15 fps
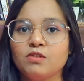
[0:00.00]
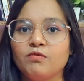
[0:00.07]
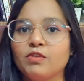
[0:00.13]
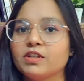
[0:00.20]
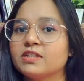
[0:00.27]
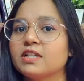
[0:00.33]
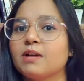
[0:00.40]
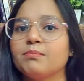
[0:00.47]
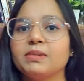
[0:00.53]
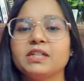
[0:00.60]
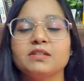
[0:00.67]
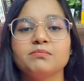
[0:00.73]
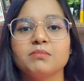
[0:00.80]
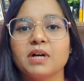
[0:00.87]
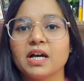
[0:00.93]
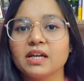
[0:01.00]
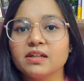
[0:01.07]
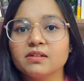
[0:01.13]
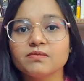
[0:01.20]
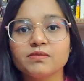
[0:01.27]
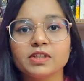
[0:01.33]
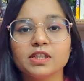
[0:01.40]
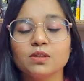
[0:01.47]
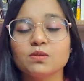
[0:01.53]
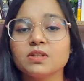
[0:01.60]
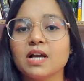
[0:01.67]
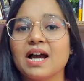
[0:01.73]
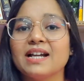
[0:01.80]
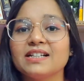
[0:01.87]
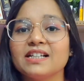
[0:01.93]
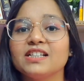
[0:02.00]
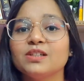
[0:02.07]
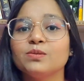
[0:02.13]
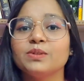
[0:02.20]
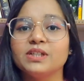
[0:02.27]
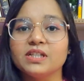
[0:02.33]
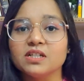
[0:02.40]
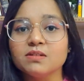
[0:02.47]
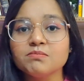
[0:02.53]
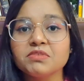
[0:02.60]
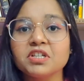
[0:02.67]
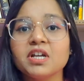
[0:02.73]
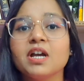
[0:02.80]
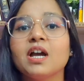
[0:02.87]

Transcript: For example, in my videos, I tell you idioms